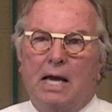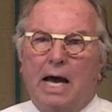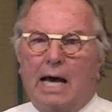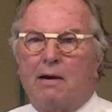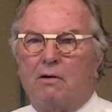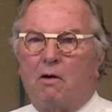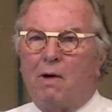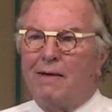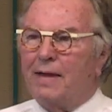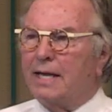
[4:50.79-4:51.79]
I don't know
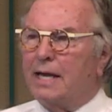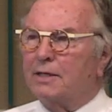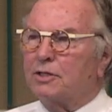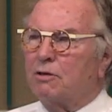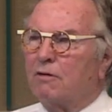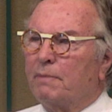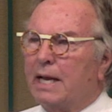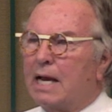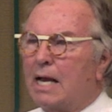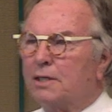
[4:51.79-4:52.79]
why they can't serve me
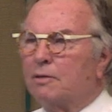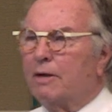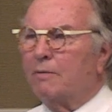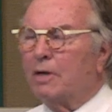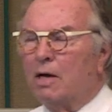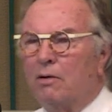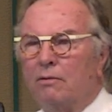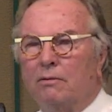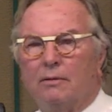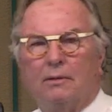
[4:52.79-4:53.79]
an ice cream cone.